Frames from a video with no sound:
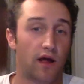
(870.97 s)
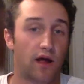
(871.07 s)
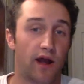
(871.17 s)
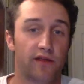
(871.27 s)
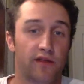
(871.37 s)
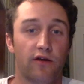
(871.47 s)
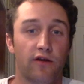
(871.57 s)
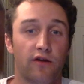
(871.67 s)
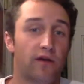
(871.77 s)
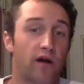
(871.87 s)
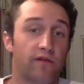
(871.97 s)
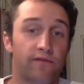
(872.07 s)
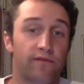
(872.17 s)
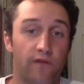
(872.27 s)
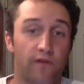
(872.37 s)
anything on a
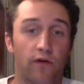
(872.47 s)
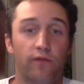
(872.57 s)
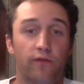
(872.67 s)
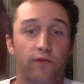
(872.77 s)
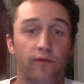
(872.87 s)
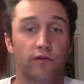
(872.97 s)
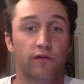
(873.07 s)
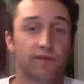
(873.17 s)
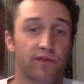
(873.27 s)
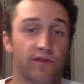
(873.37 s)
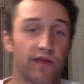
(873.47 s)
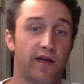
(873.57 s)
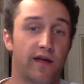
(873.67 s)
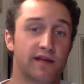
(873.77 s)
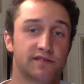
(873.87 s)
phone or something that
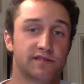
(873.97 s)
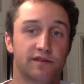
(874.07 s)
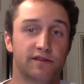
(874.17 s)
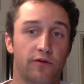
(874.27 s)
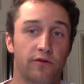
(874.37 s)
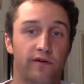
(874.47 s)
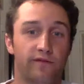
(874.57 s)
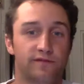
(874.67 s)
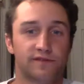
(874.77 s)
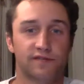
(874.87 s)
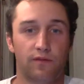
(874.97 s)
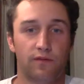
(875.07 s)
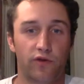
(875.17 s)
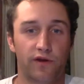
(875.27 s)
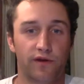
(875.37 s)
has to deal with
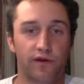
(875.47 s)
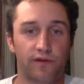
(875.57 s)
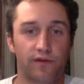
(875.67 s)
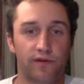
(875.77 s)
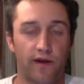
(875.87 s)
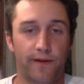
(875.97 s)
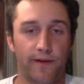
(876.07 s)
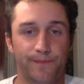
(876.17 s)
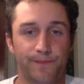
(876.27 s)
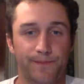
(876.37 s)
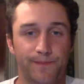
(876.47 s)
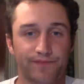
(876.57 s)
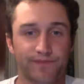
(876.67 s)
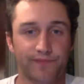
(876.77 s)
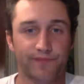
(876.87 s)
someone,
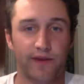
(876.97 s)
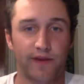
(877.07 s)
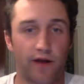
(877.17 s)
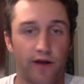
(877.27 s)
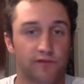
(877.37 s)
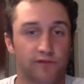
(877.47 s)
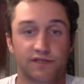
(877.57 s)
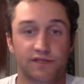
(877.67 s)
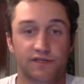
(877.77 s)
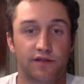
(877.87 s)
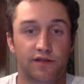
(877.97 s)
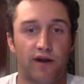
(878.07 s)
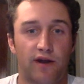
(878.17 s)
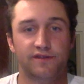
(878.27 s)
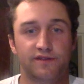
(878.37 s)
um, just their
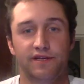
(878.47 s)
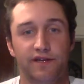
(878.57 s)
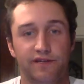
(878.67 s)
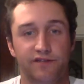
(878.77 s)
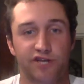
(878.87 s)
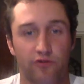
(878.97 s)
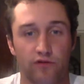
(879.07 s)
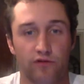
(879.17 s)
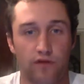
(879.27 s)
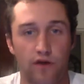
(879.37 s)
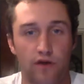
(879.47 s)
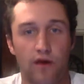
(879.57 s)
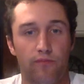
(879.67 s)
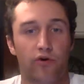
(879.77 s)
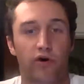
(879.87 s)
privacy in general.
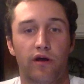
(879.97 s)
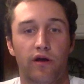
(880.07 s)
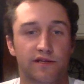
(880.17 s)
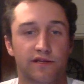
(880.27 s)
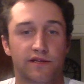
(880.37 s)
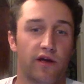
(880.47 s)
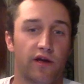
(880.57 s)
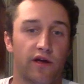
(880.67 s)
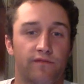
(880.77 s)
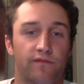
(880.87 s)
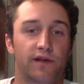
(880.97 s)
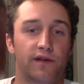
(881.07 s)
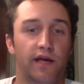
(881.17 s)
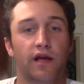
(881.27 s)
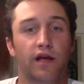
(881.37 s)
But that's all I have for
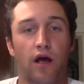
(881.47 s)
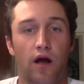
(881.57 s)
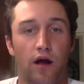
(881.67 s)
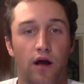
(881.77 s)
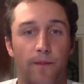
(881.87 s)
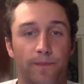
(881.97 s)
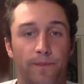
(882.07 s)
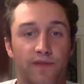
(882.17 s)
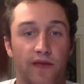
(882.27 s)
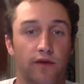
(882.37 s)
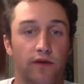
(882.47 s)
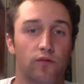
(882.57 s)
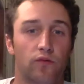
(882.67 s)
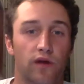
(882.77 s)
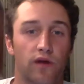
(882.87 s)
today. Thank
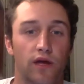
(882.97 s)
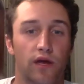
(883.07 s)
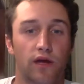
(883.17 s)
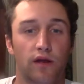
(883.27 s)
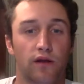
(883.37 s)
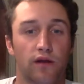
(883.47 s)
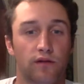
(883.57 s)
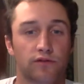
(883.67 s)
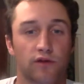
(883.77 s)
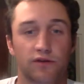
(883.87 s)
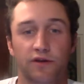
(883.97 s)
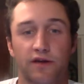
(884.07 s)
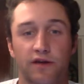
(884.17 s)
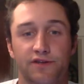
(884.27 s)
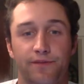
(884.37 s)
you, and talk to you
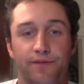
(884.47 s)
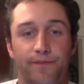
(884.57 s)
guys soon.